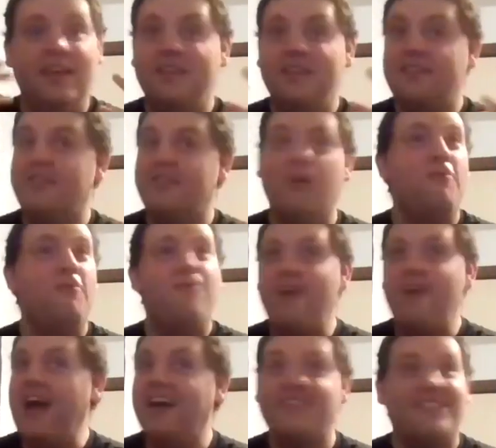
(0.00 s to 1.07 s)
is so
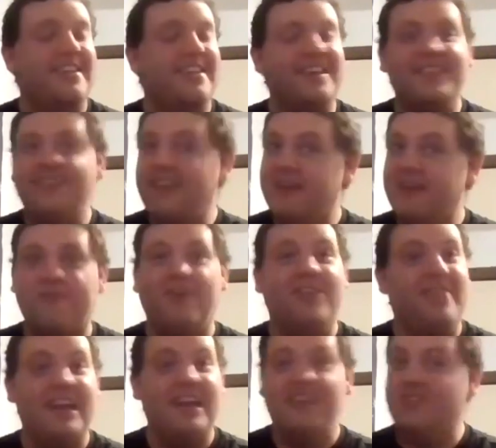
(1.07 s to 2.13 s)
vastly
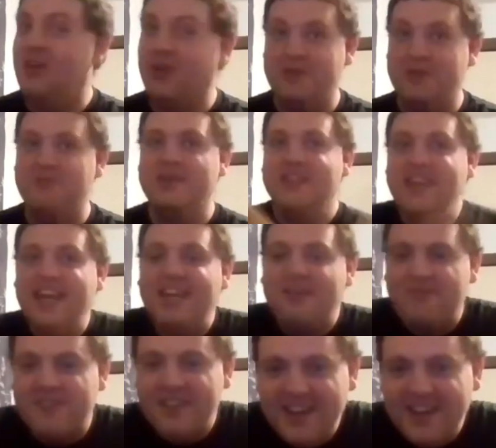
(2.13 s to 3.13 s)
different that it's hard to believe.